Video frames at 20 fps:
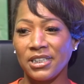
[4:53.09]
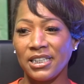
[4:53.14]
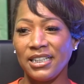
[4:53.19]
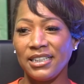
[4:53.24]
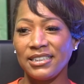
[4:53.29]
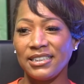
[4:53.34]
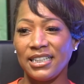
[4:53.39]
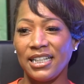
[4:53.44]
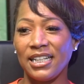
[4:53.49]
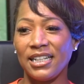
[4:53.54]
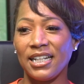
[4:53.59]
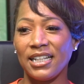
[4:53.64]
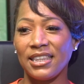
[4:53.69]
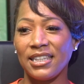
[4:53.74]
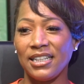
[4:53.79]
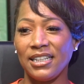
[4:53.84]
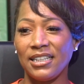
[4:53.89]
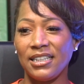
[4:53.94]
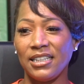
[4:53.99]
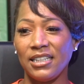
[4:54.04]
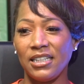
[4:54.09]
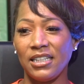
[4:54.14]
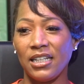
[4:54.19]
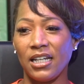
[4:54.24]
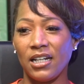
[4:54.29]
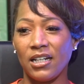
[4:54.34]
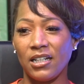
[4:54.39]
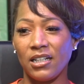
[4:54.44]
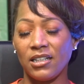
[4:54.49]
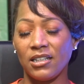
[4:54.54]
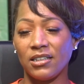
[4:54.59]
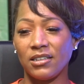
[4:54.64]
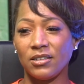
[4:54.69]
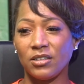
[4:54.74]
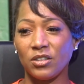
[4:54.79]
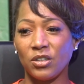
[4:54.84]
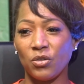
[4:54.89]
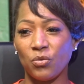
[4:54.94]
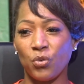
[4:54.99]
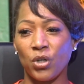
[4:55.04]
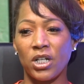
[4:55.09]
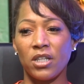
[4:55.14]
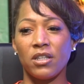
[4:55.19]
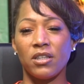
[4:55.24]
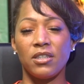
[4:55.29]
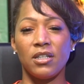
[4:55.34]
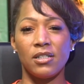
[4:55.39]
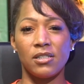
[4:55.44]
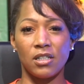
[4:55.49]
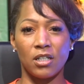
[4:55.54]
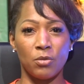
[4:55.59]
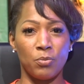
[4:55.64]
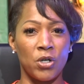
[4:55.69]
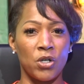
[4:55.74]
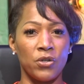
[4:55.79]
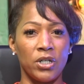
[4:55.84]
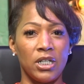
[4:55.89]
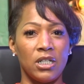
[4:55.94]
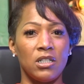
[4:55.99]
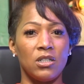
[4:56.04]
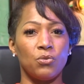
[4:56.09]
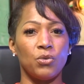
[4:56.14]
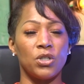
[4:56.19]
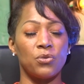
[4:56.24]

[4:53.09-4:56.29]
things said, and I think one of the things that Capone ended